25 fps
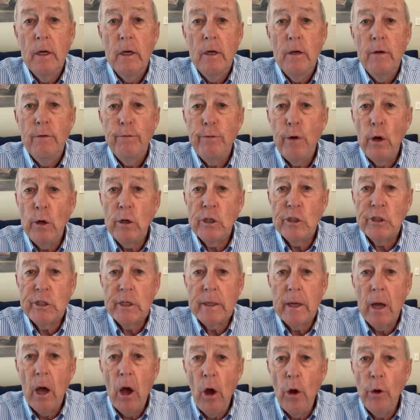
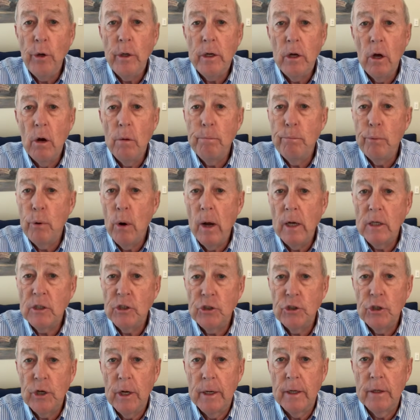focusing only on price
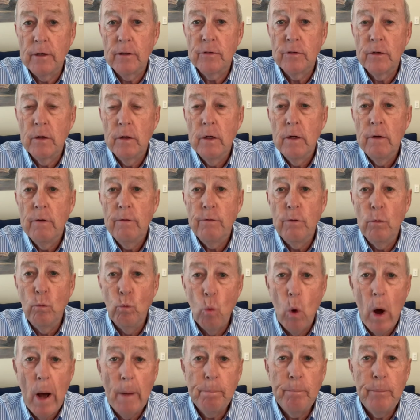change from
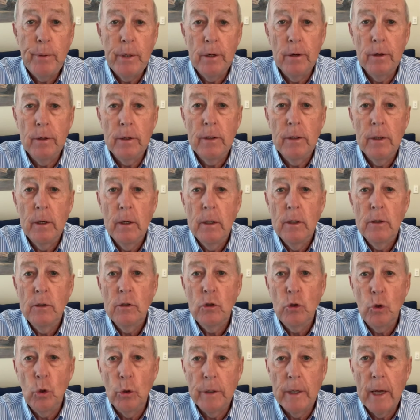one period
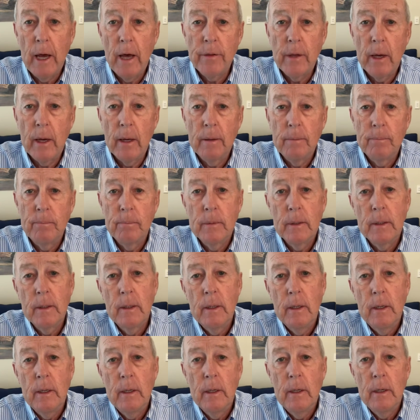to another.
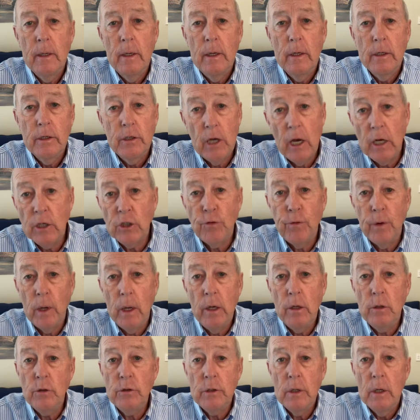Cash
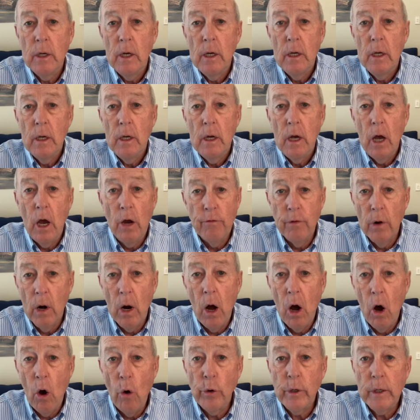flows over a
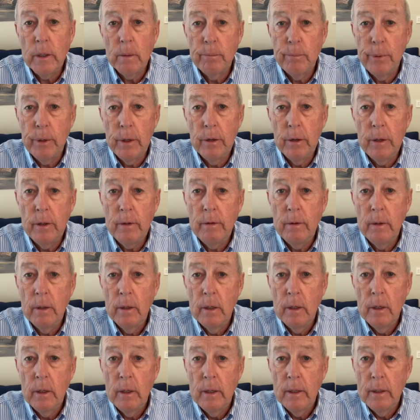holding period,
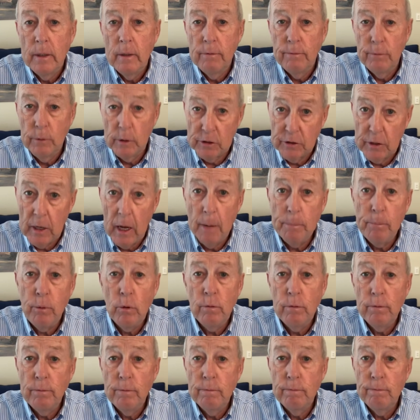for
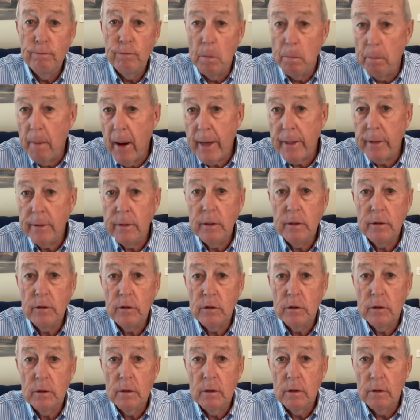example, for
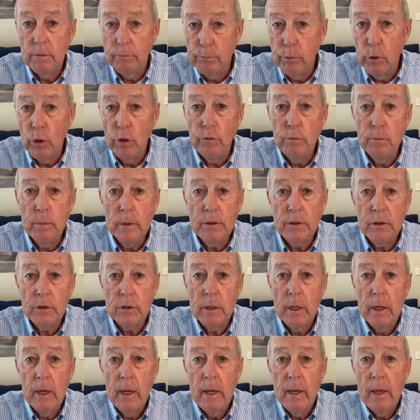maintenance, improvements,
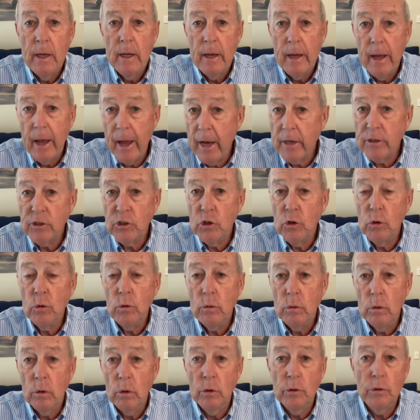
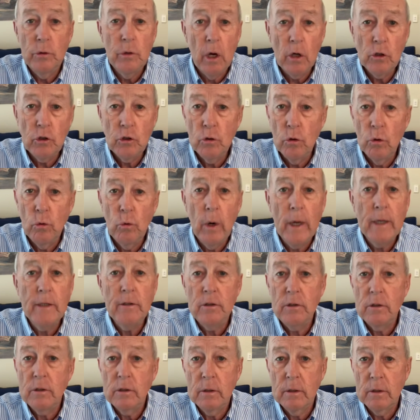actual or notional
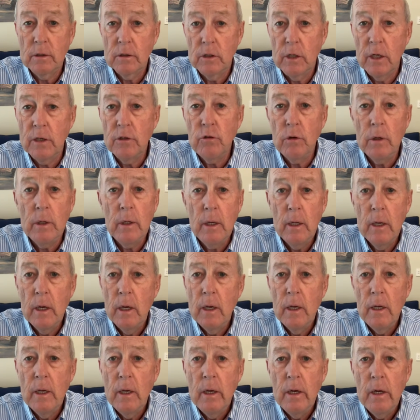rents, etc.,
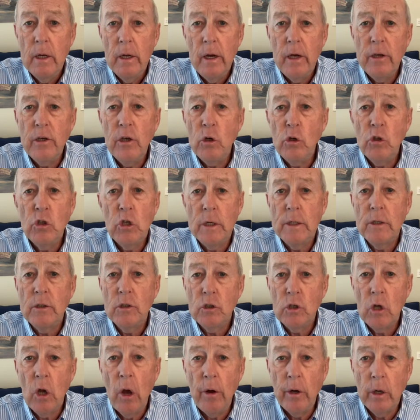are usually
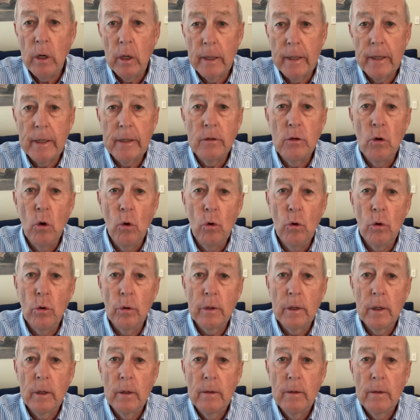totally ignored.